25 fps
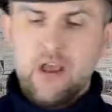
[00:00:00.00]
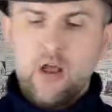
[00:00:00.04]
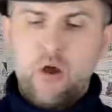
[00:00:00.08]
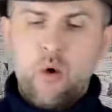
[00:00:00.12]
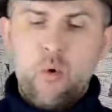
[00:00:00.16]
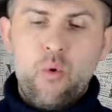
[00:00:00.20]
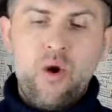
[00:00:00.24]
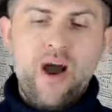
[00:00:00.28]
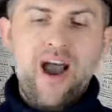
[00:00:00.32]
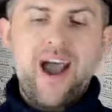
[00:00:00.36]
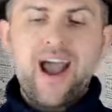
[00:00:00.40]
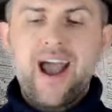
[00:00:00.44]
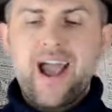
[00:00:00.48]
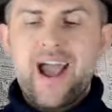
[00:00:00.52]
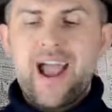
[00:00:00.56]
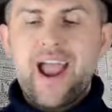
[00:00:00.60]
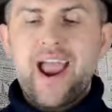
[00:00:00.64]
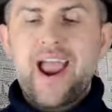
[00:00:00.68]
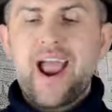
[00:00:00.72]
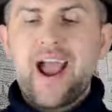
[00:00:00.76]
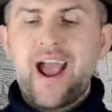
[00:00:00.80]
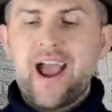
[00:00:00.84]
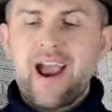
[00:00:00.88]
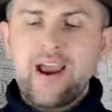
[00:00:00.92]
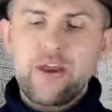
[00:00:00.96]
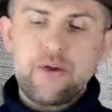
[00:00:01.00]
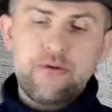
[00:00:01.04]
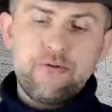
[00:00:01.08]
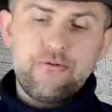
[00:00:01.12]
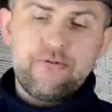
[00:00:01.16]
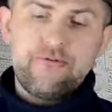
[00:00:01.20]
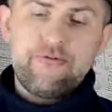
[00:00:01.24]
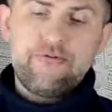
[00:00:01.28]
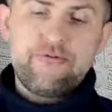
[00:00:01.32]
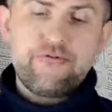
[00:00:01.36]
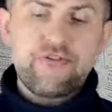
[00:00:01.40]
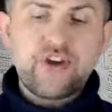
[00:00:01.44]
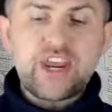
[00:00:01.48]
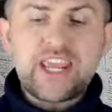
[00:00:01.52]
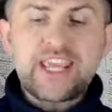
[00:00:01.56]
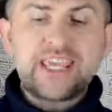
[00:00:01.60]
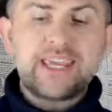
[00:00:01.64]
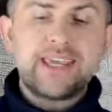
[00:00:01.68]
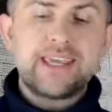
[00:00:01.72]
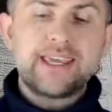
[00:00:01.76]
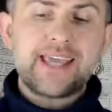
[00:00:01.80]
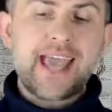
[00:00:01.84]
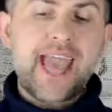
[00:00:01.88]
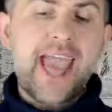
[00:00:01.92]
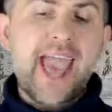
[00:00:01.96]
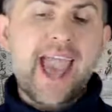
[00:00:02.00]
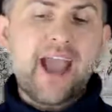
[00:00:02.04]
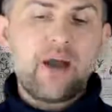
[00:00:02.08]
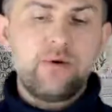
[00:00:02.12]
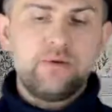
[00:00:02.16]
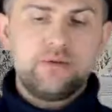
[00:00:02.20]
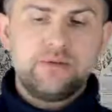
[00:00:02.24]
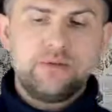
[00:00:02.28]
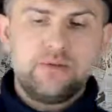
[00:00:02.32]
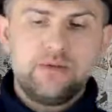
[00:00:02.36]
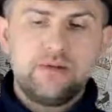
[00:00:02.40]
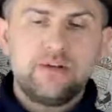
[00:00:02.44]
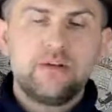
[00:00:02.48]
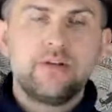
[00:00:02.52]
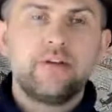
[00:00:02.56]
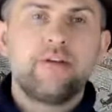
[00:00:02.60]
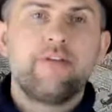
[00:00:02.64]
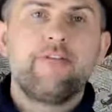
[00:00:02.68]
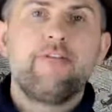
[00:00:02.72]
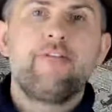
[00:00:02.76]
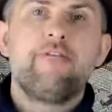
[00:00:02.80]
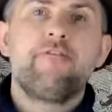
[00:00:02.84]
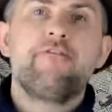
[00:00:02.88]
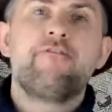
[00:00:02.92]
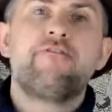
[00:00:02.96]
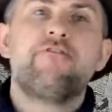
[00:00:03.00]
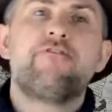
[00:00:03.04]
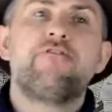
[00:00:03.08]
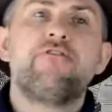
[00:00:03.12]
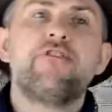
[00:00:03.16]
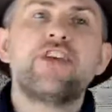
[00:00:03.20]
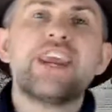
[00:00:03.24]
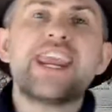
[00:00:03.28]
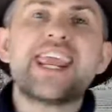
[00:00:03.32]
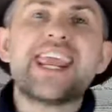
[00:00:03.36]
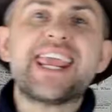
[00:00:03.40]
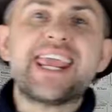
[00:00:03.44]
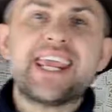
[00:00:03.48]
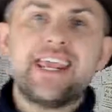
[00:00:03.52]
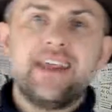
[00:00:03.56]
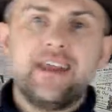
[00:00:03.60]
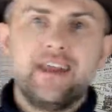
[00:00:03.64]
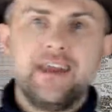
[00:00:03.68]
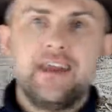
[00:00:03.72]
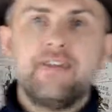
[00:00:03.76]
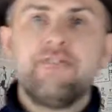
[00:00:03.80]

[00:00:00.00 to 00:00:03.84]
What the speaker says: Why are you freaking out? Freaking